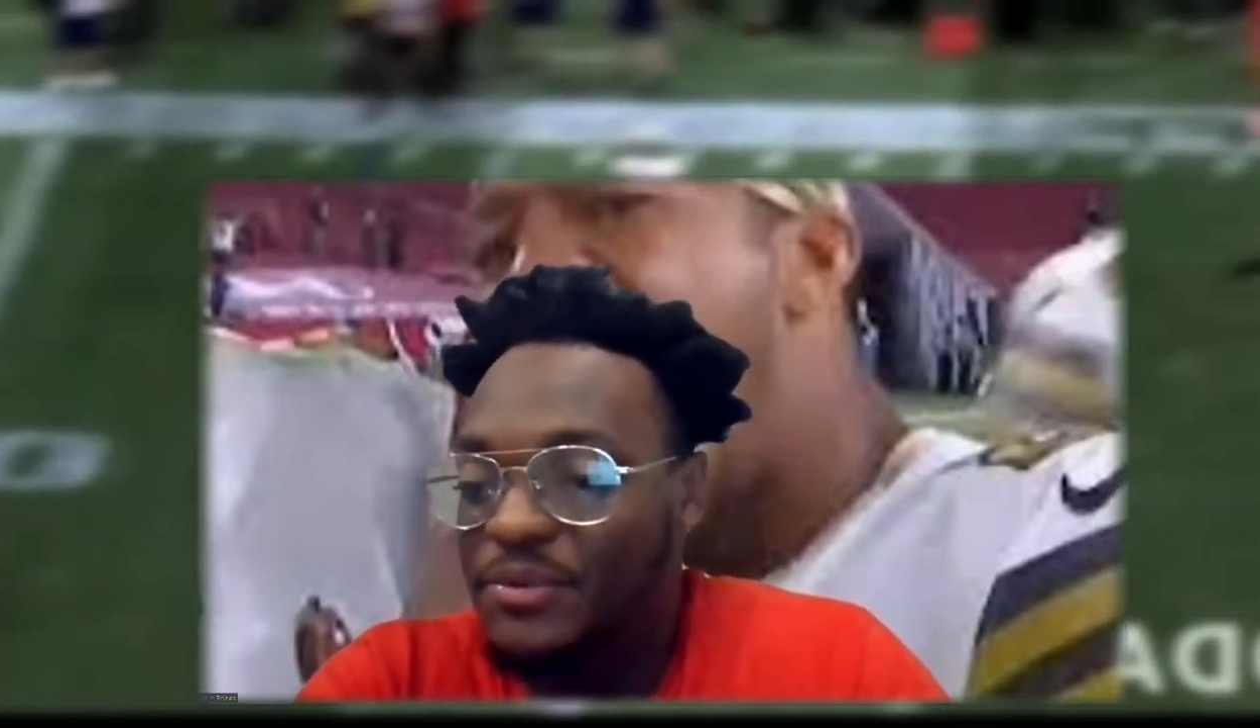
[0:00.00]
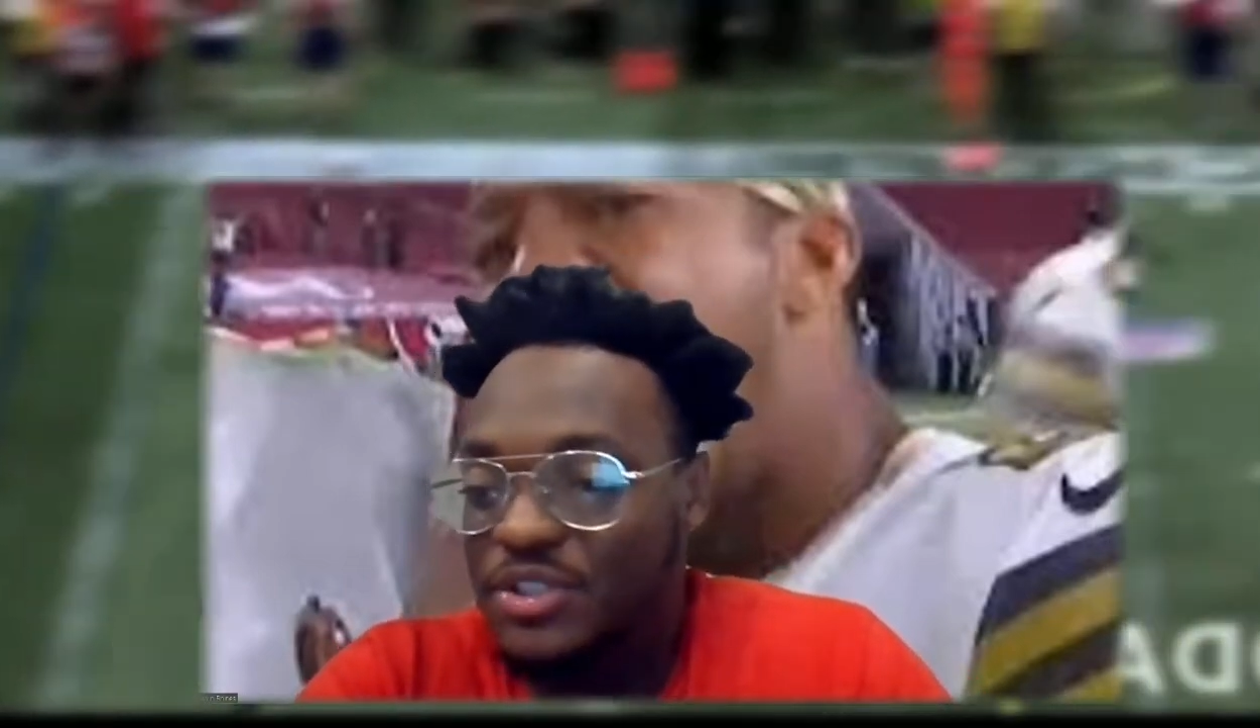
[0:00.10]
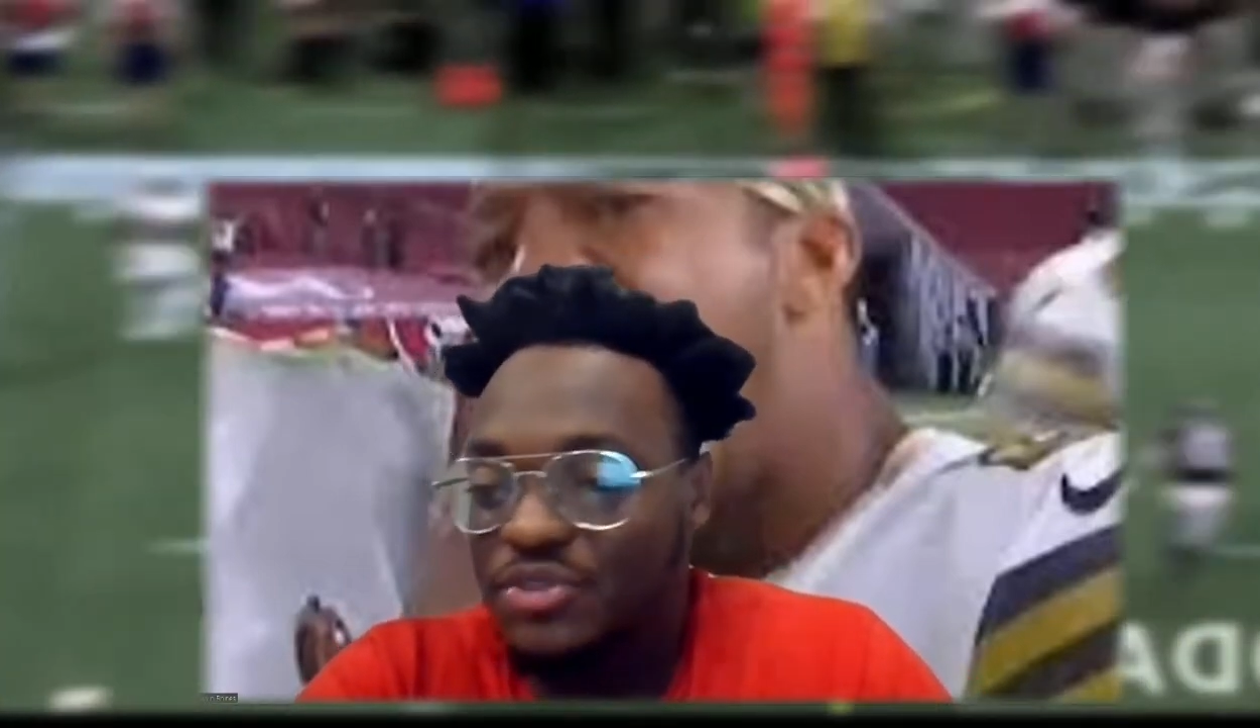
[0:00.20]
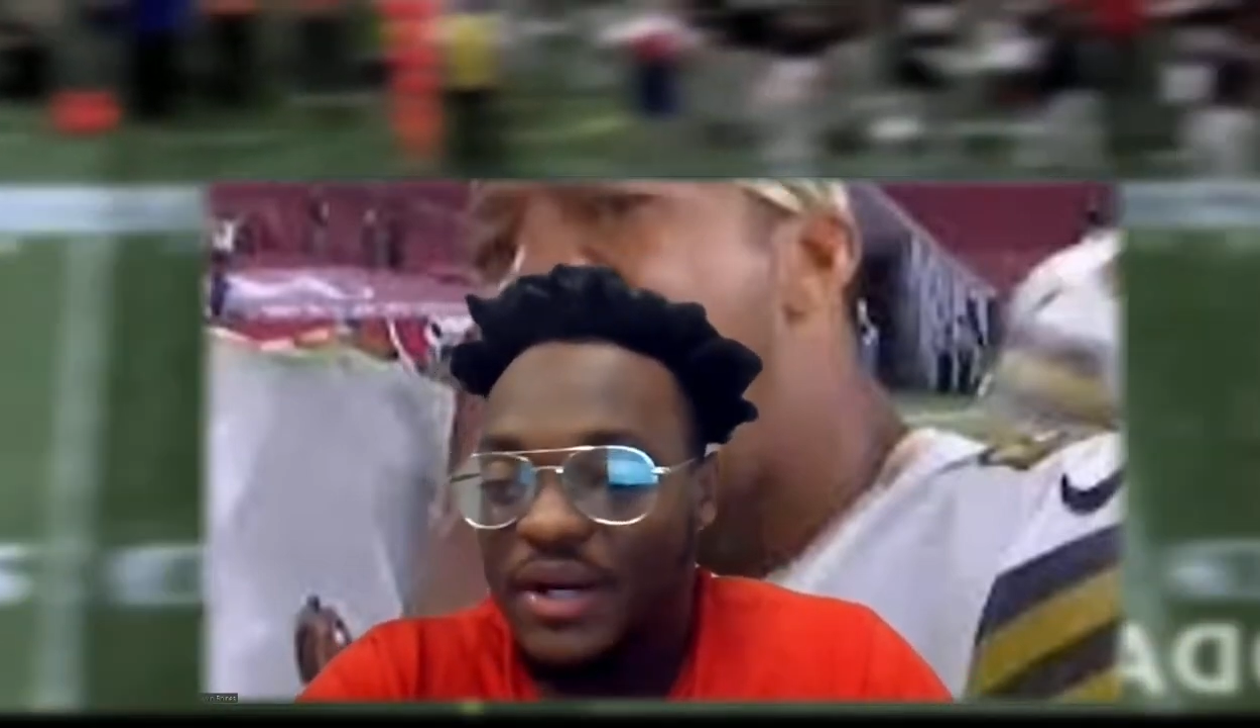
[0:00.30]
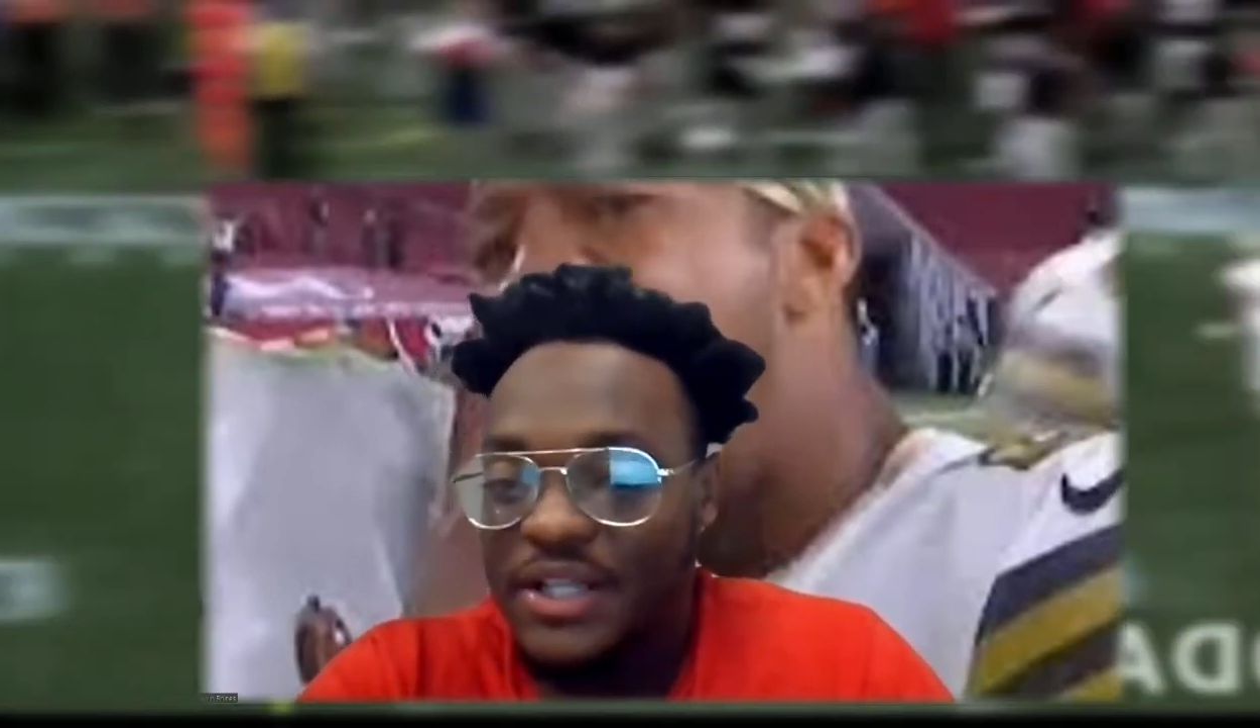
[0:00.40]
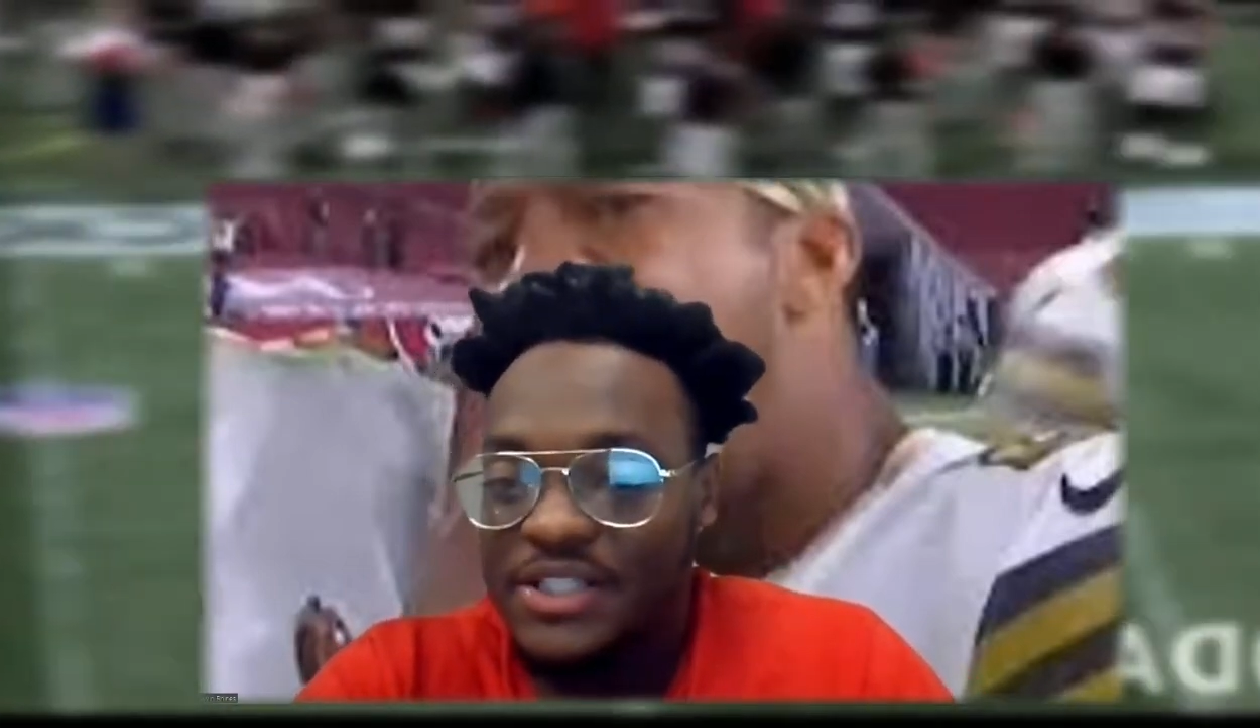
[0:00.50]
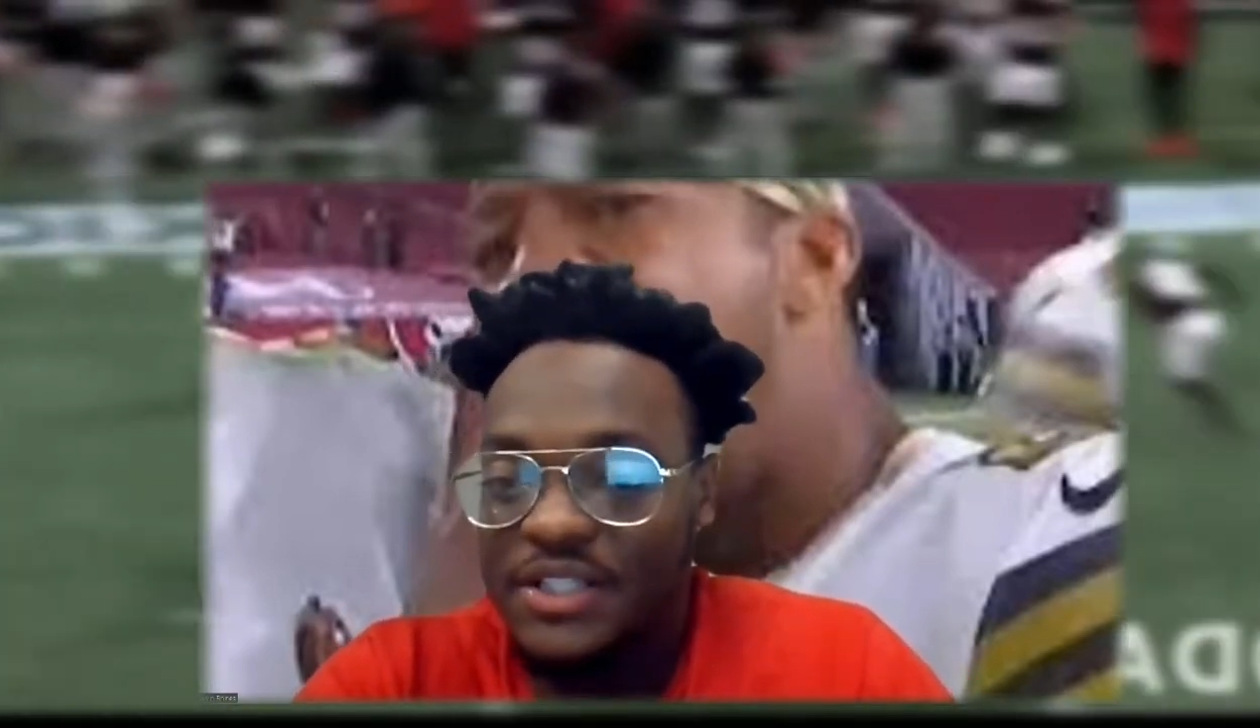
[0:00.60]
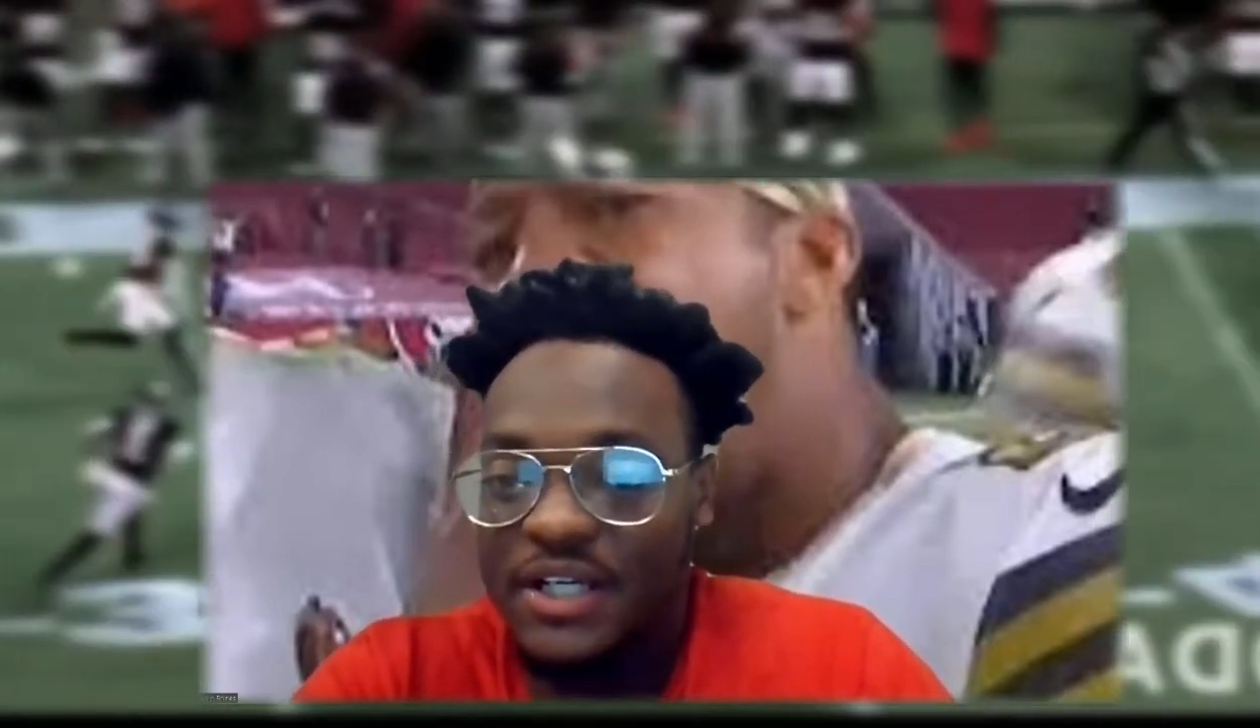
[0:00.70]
was Juwan